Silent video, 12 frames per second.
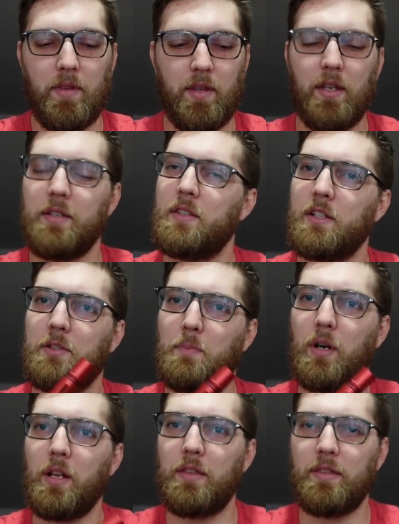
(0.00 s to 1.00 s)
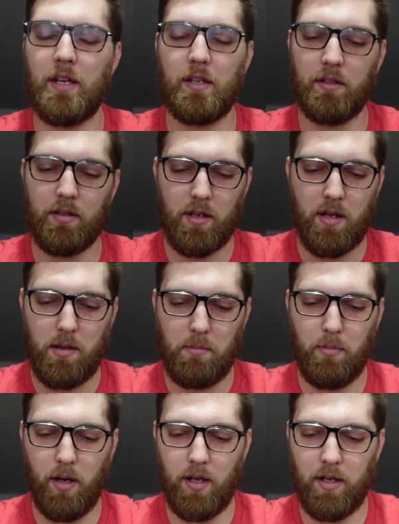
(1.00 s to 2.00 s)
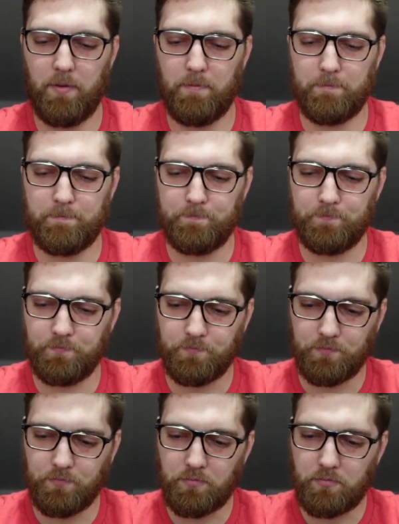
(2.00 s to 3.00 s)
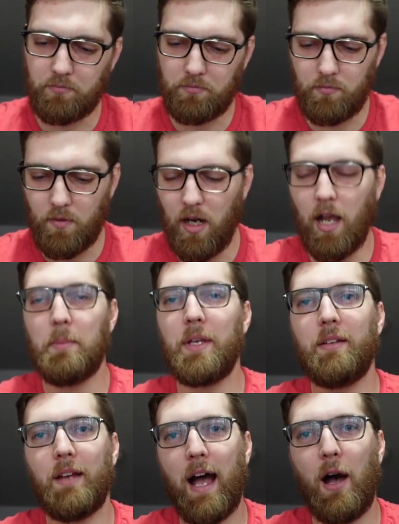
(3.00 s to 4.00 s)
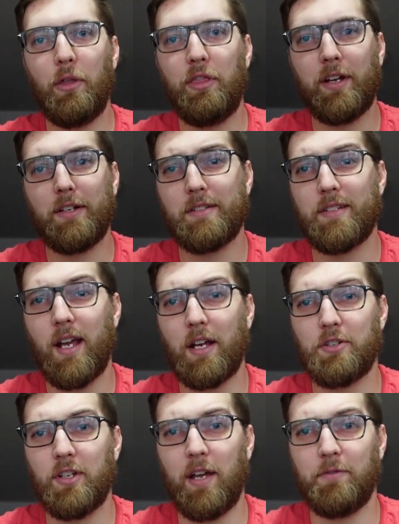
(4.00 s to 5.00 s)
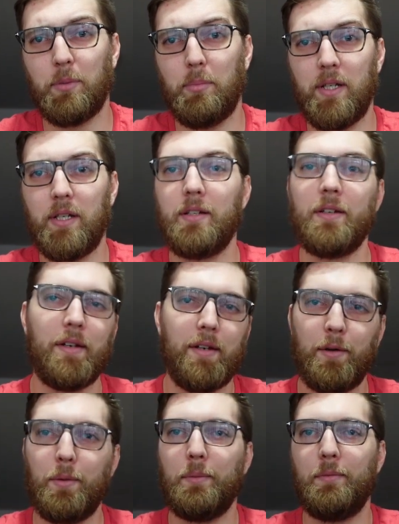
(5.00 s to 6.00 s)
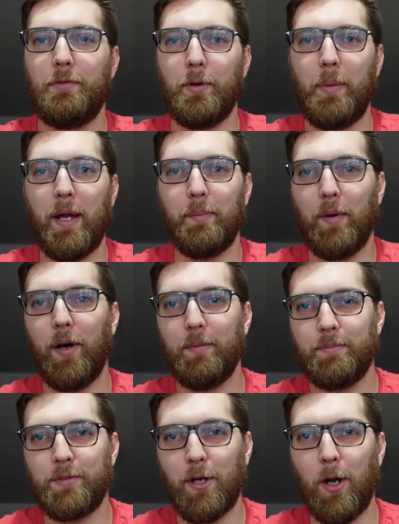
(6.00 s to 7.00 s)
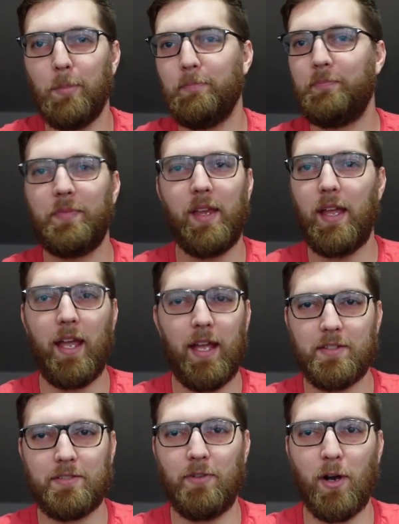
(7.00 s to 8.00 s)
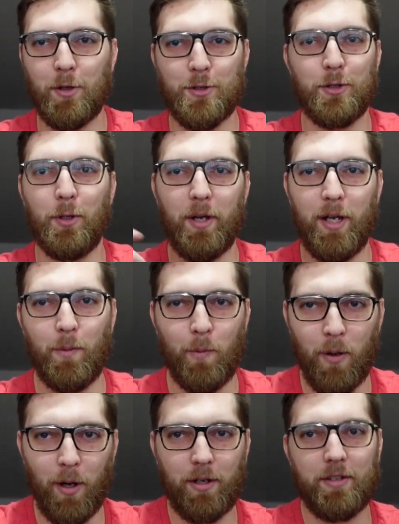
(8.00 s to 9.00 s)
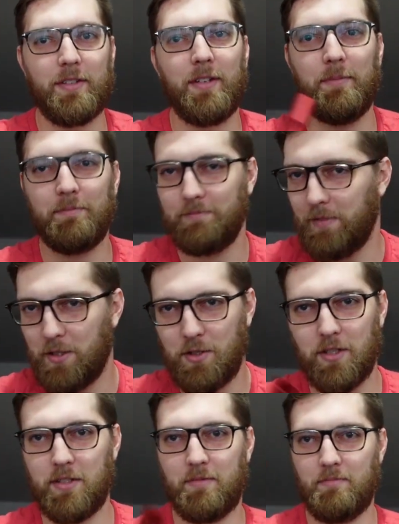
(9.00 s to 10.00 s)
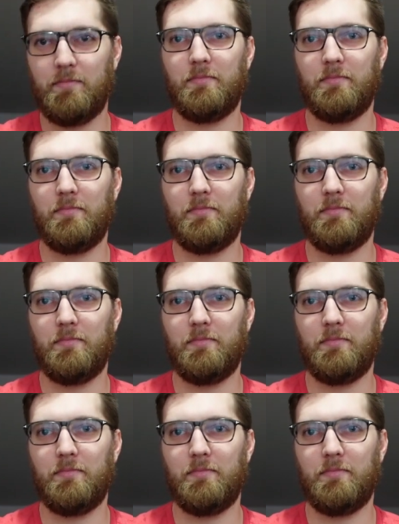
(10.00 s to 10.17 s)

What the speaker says: this thing's pretty thin. But, I mean, how thick does it actually have to be for paintball? So, it's functional. It works. It's just,